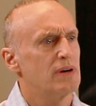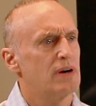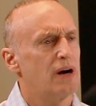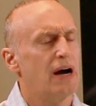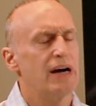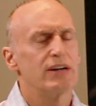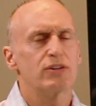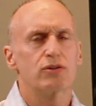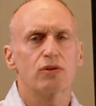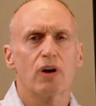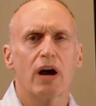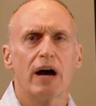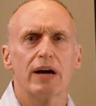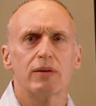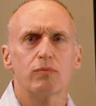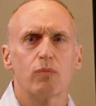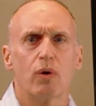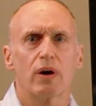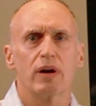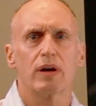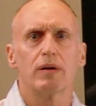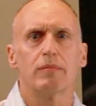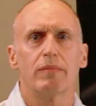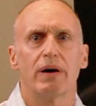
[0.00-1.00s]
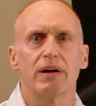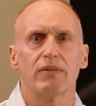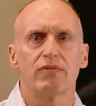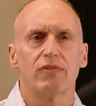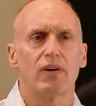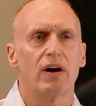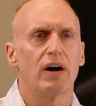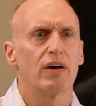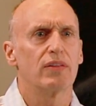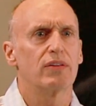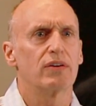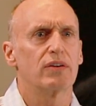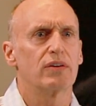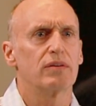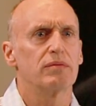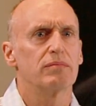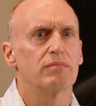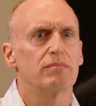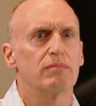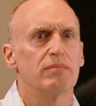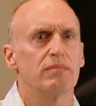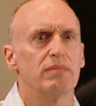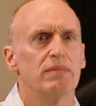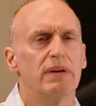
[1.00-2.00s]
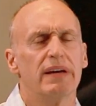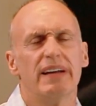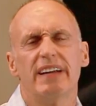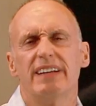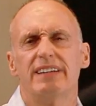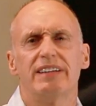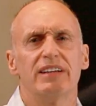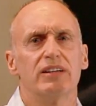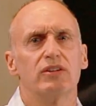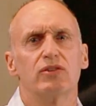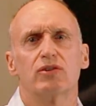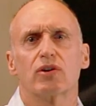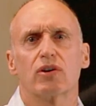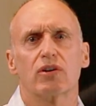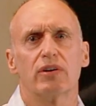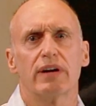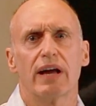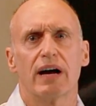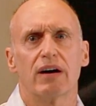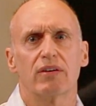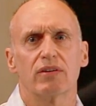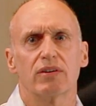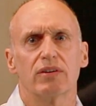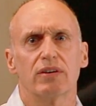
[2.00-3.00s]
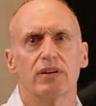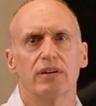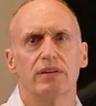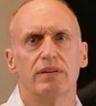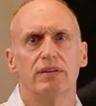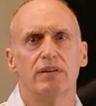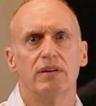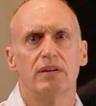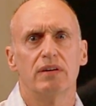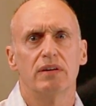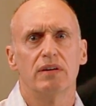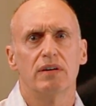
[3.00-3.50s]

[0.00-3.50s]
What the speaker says: I tried one on my father and it didn't turn out good.